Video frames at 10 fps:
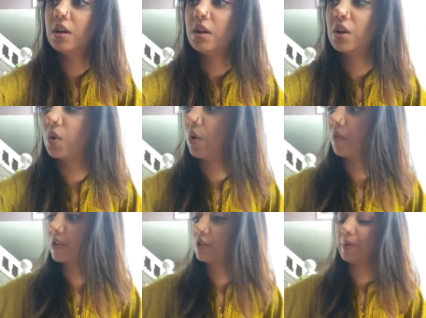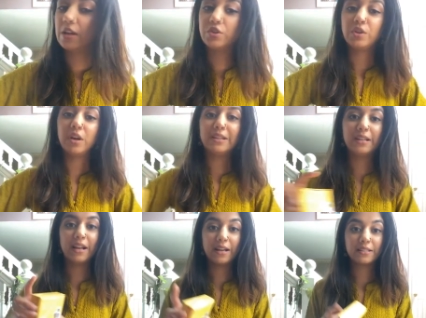go over to Patreon
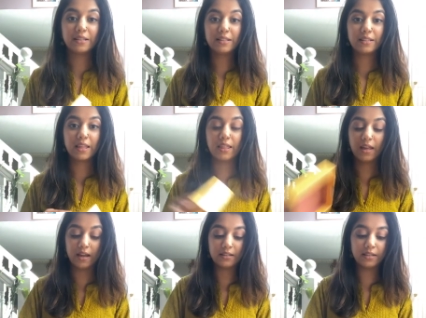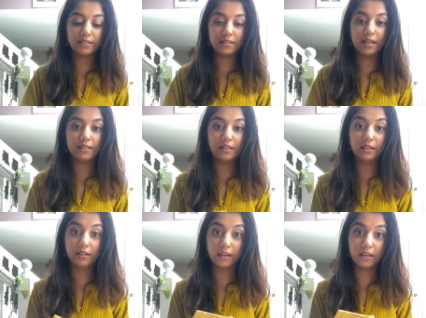and access that
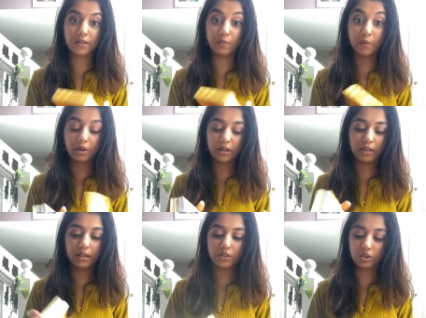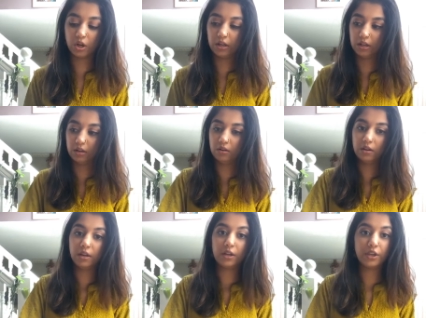extended link. But we're going to get started
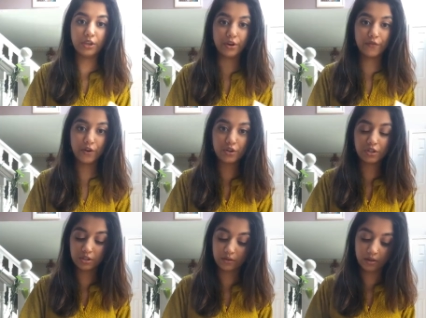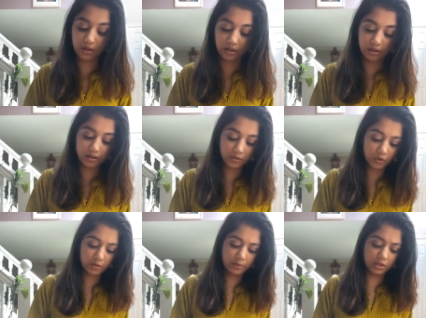here first. And it is
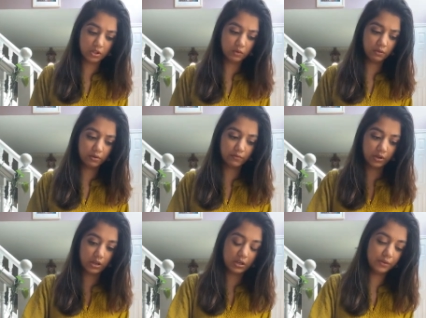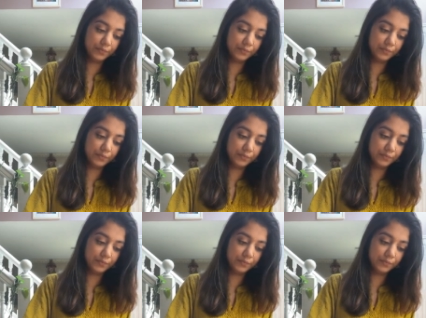going to be an intuitive read.